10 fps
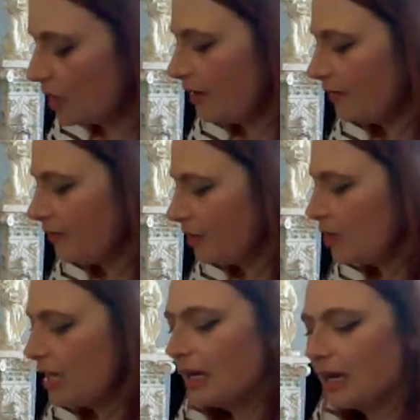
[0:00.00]
of you,
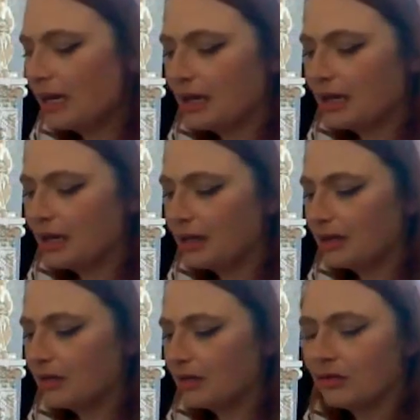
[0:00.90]

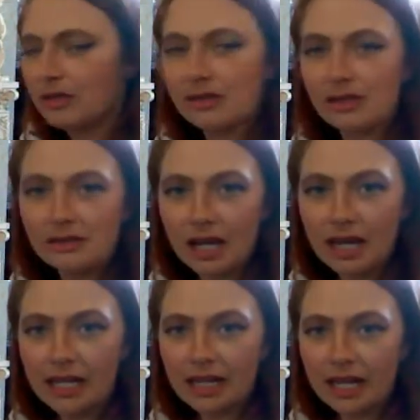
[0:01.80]
this is
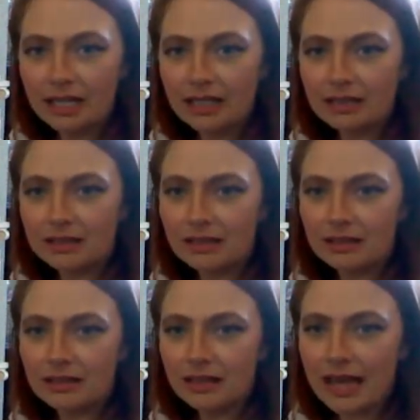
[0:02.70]
not like
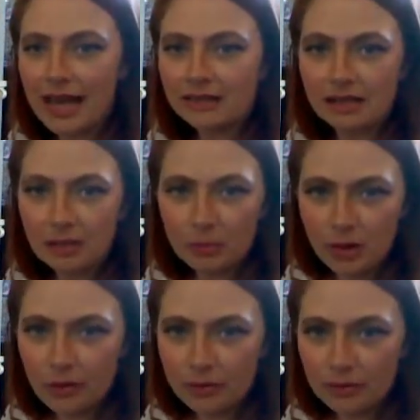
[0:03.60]
accident
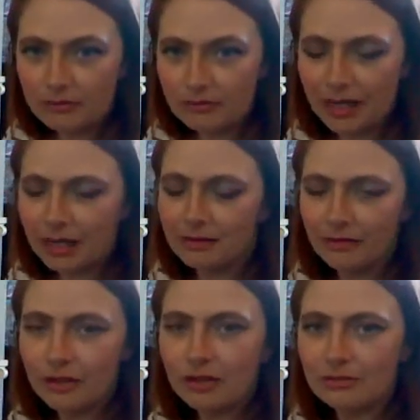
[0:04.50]
prone. Like
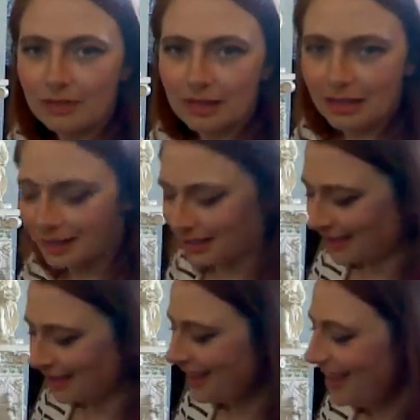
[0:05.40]
for
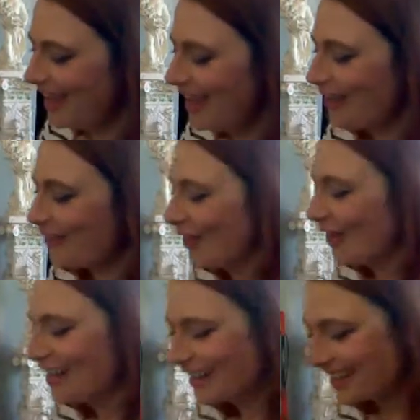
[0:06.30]

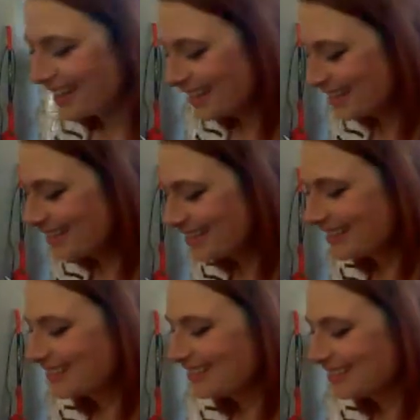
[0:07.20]
for a
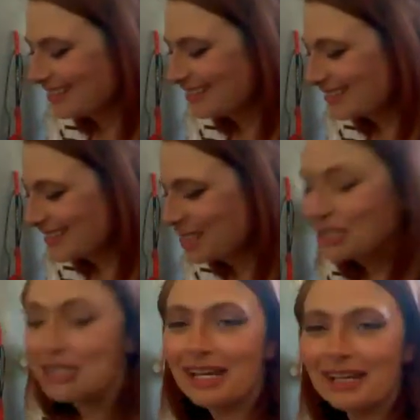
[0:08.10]

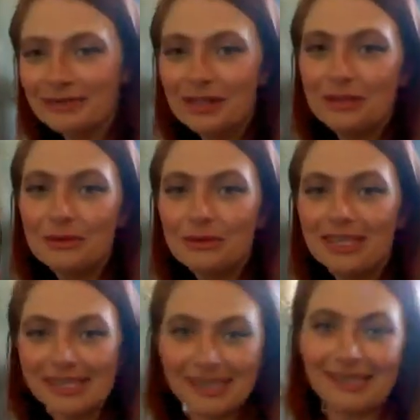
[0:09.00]
good chunk of you,
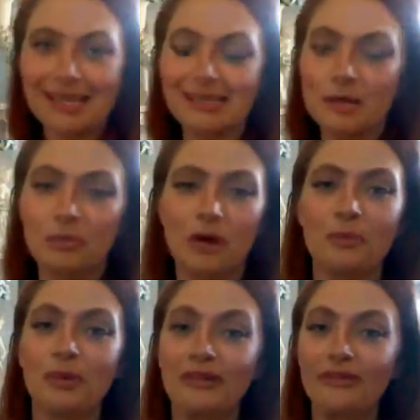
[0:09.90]
this is accident prone.
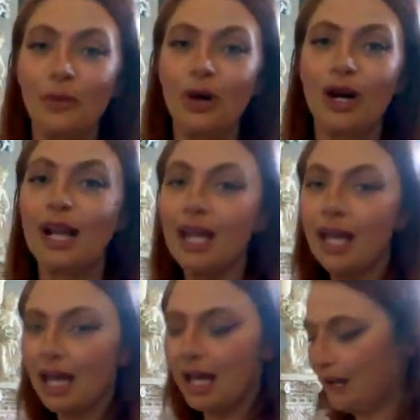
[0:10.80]
But for
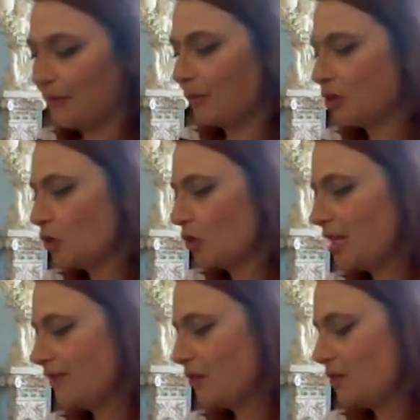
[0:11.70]
the majority
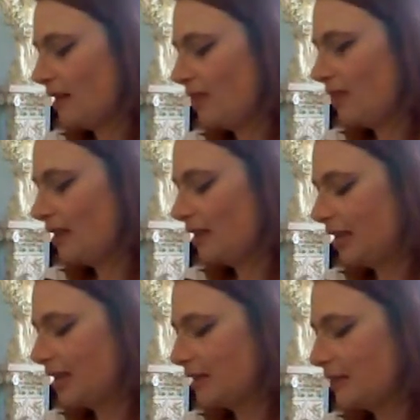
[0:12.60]
of you, I feel like